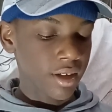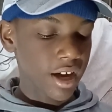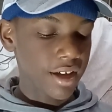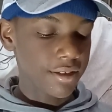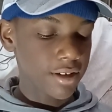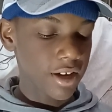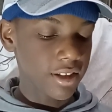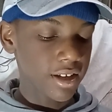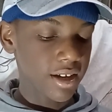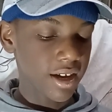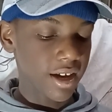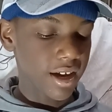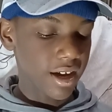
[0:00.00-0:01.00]
On the
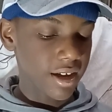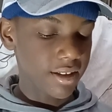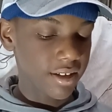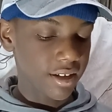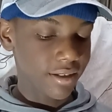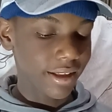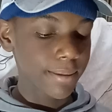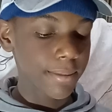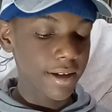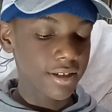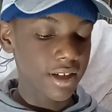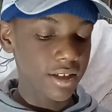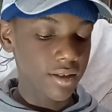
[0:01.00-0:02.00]
other hand, the
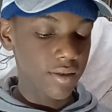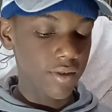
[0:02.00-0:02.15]
climate change